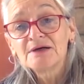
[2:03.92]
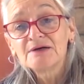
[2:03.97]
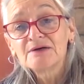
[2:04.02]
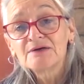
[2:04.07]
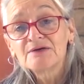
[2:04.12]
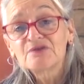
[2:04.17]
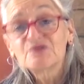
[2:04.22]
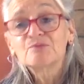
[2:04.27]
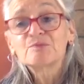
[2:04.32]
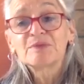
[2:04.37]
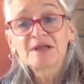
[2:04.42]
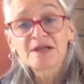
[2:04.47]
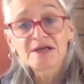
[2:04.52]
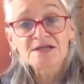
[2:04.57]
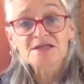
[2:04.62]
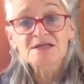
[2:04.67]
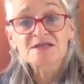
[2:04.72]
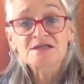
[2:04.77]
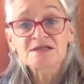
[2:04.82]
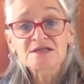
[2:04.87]

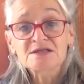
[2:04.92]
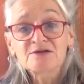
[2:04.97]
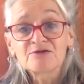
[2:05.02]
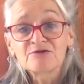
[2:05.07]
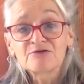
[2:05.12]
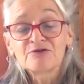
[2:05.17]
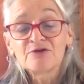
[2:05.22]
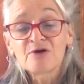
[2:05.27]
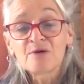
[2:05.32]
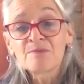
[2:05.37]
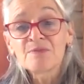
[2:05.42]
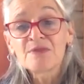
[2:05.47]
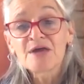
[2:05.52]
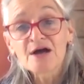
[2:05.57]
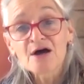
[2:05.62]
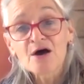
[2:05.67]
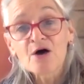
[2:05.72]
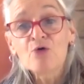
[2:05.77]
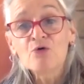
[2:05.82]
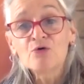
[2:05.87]
split from
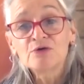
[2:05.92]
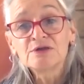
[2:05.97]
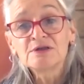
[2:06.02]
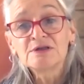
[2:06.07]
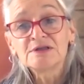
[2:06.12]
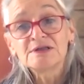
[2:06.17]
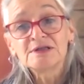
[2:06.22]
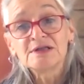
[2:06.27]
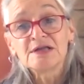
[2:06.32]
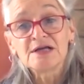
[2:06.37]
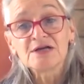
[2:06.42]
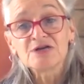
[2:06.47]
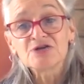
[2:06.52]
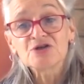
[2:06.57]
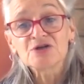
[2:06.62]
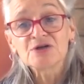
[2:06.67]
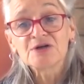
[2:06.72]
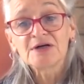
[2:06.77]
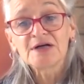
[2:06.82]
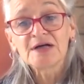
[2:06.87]
their own
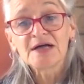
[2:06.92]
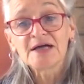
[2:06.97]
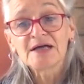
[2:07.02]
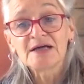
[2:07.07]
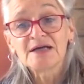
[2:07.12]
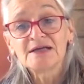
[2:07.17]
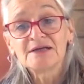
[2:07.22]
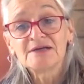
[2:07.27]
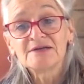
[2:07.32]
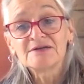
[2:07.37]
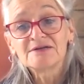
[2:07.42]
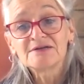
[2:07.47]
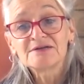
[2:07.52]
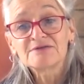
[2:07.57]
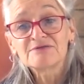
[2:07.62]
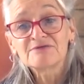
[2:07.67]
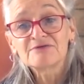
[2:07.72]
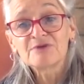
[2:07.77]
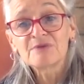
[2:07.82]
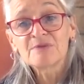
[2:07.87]
nature and
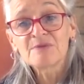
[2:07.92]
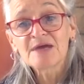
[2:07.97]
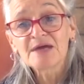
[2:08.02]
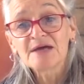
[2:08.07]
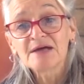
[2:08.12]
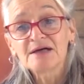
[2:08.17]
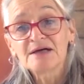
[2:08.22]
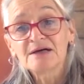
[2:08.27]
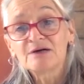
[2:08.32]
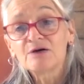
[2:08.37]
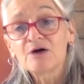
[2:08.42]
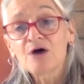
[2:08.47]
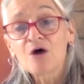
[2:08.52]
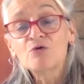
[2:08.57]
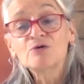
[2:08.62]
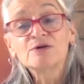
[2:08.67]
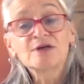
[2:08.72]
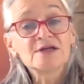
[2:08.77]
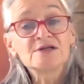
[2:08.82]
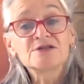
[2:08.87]
from their
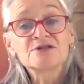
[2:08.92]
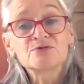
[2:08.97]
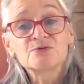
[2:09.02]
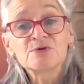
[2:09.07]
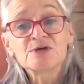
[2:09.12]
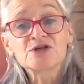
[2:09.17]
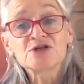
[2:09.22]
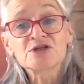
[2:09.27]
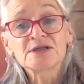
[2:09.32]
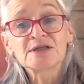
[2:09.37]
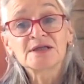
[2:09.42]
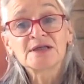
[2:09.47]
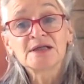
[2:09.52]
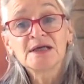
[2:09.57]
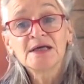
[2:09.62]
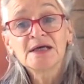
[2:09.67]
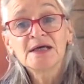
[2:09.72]
own intuition.